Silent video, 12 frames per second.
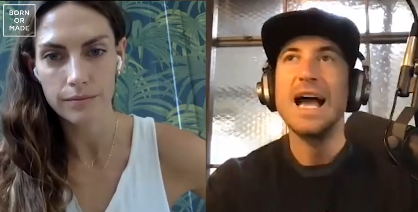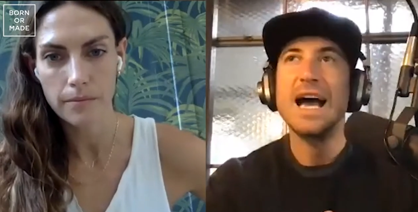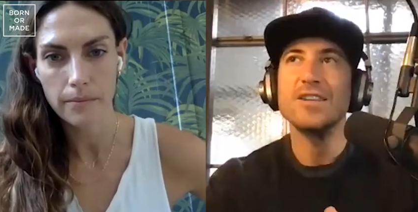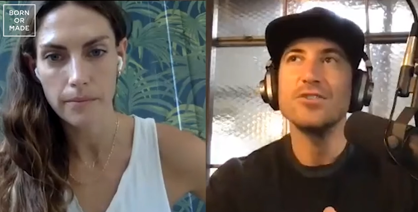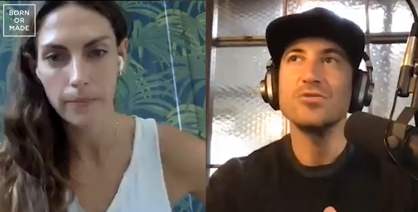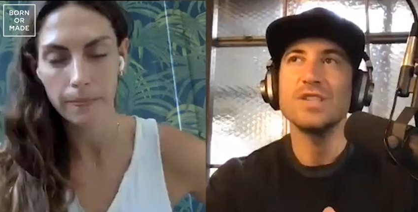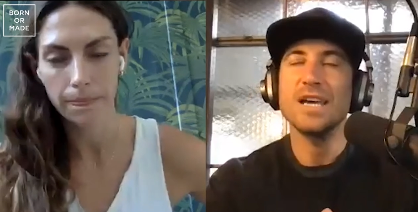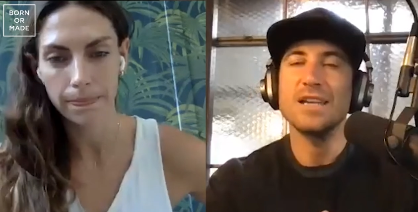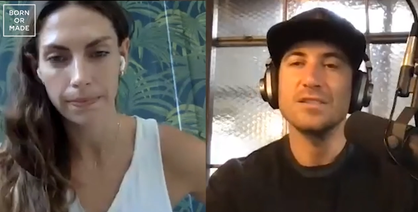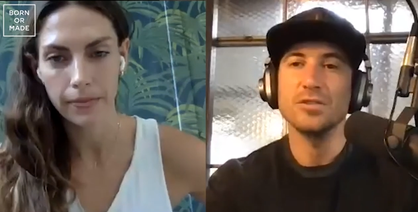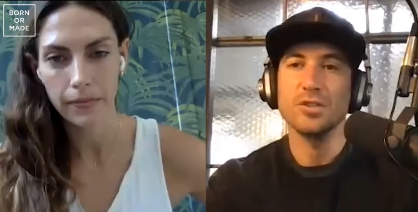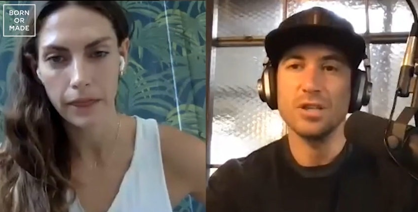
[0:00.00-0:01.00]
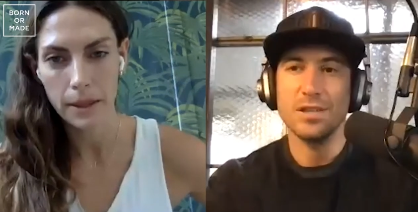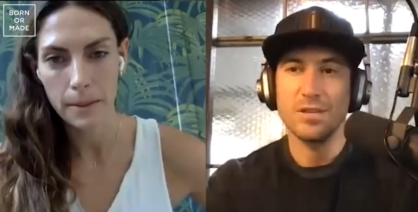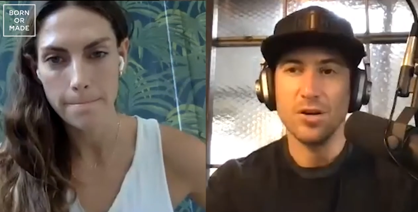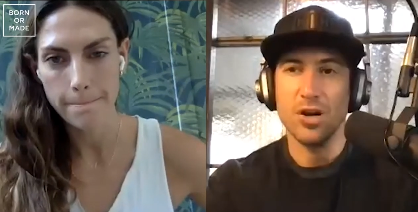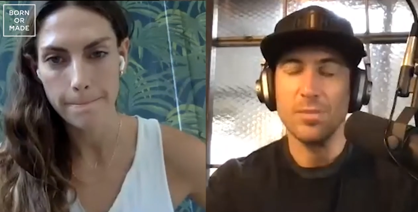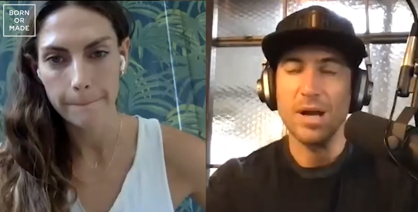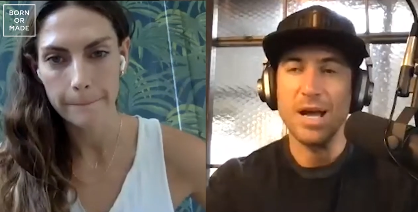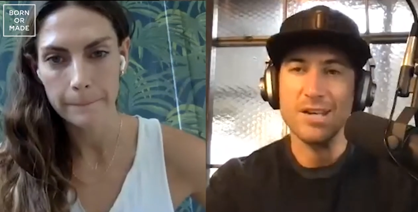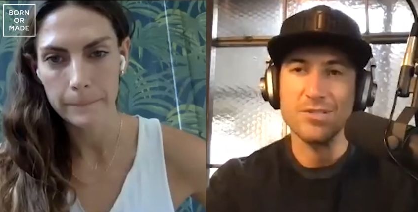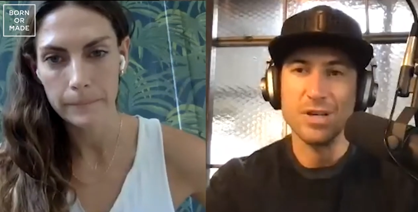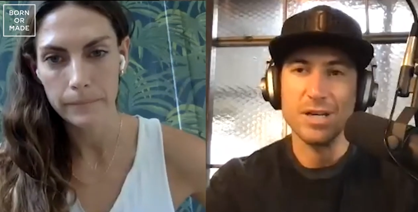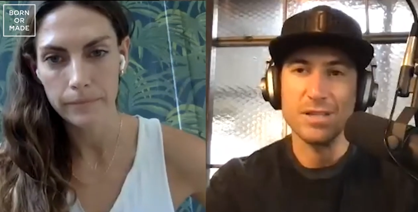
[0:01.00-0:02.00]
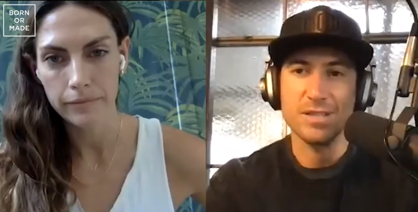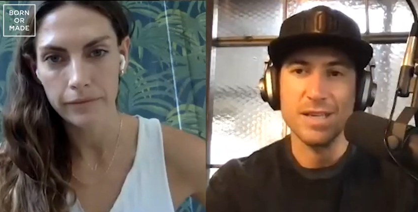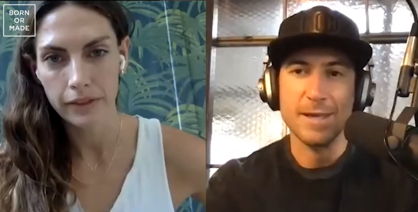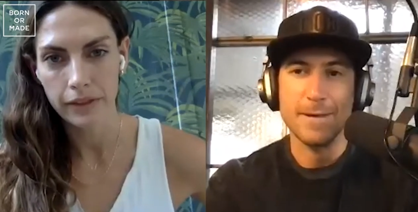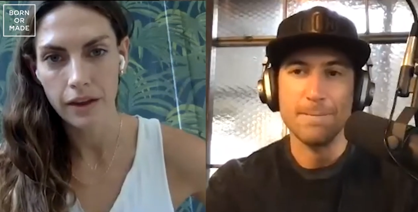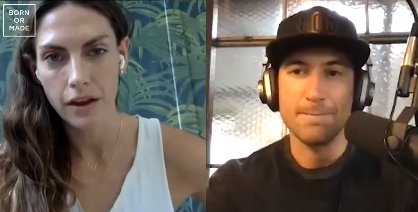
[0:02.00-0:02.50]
Speaker 1: How do you tend to look at their carbohydrate intake?